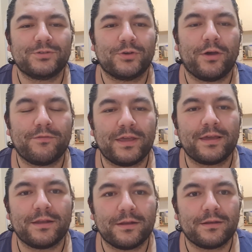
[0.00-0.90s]
I've
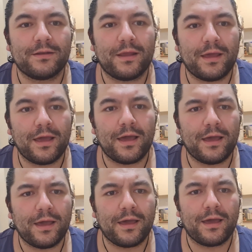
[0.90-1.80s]
taken
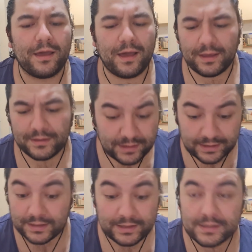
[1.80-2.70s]

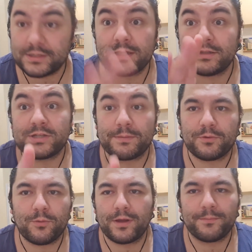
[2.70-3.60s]
in
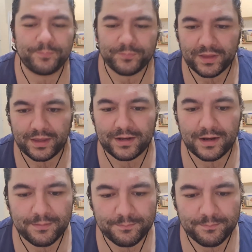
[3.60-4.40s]
chapter one, it